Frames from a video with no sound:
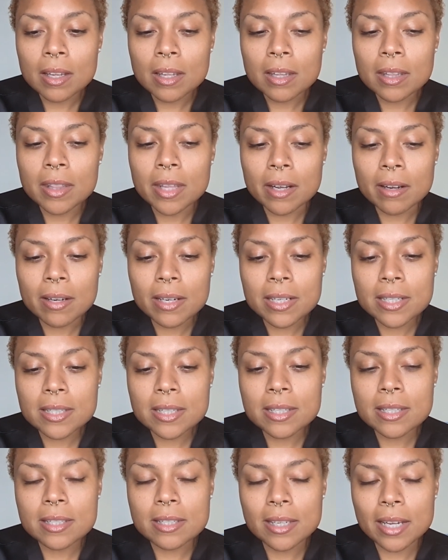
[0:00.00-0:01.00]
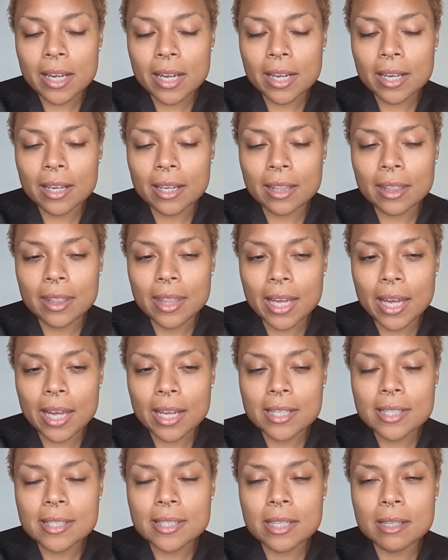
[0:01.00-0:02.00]
there is a saying
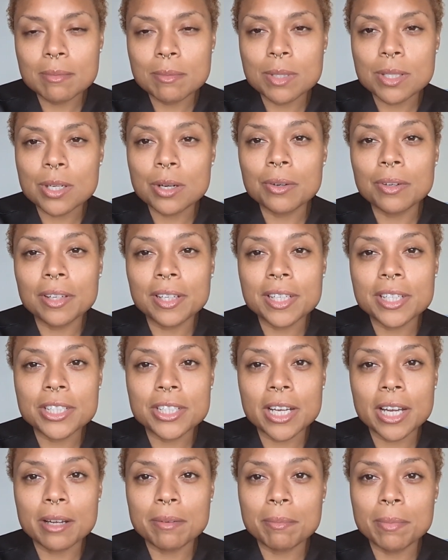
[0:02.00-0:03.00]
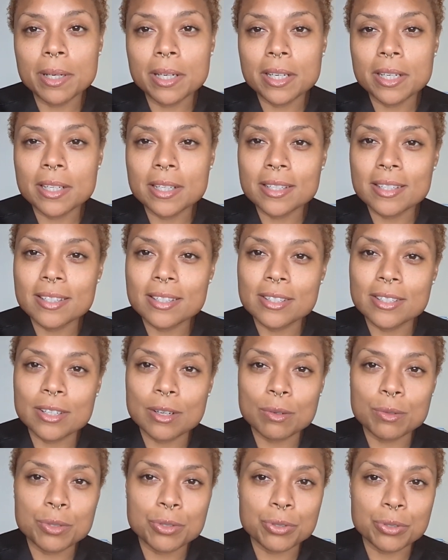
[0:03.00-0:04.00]
that seems so cliche, but it is
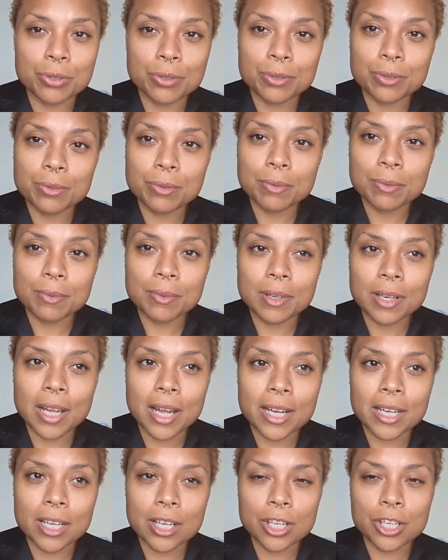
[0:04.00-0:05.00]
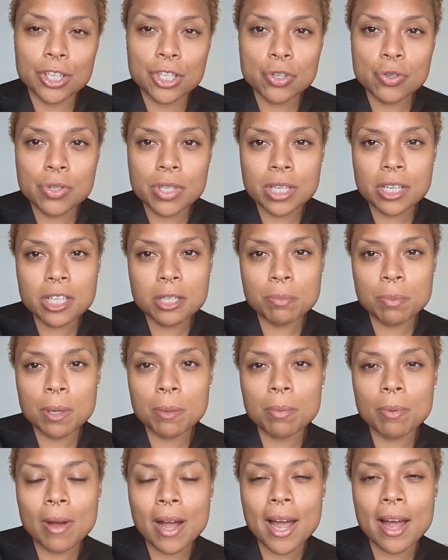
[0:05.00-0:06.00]
so true. Like, you teach
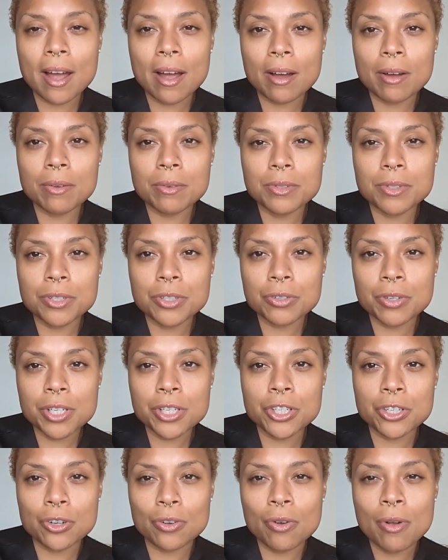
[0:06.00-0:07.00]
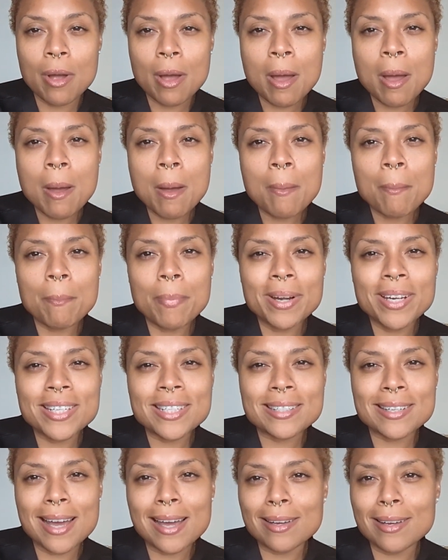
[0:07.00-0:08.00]
people how to treat you, but it's
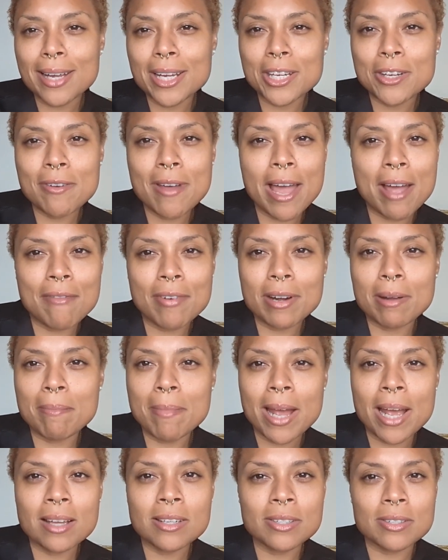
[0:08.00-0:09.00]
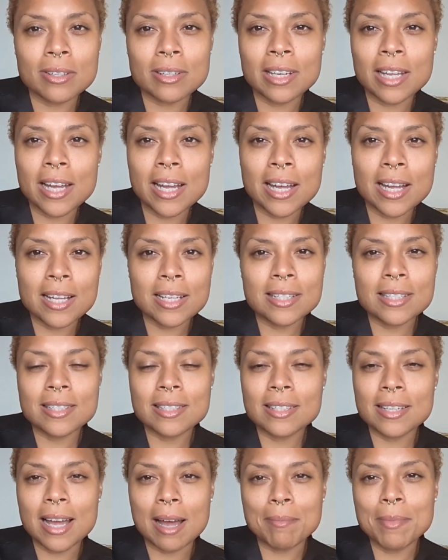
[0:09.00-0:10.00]
not like you having a master
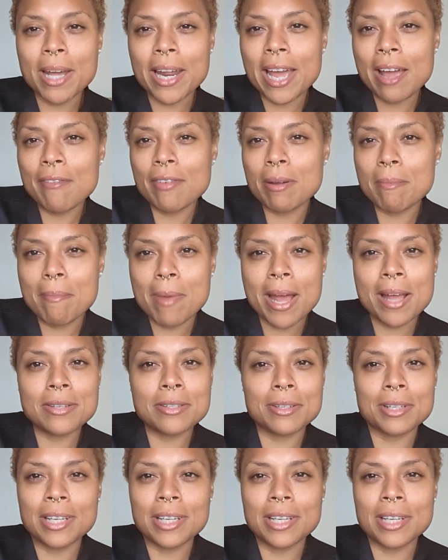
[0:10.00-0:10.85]
class. I'm not having a master